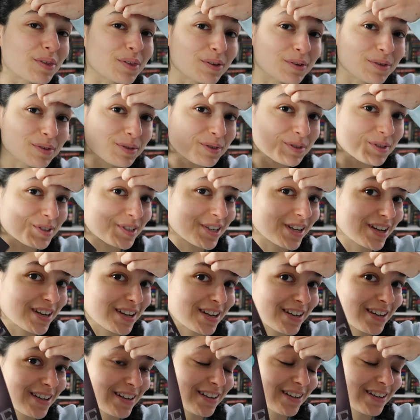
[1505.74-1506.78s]

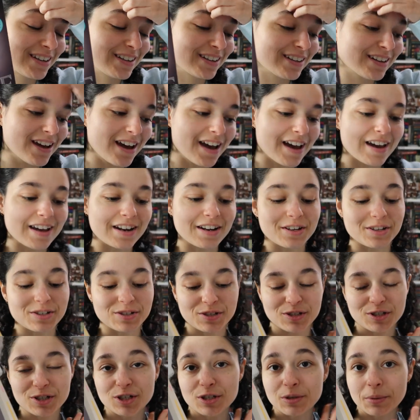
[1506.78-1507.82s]
Thursday,
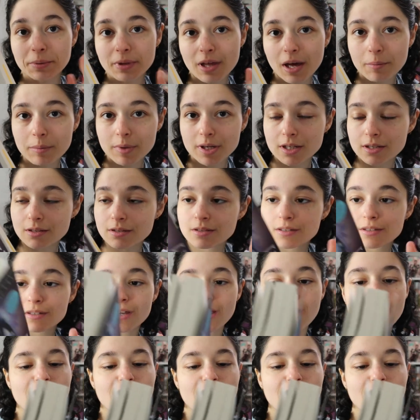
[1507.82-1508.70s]
and you know what that means.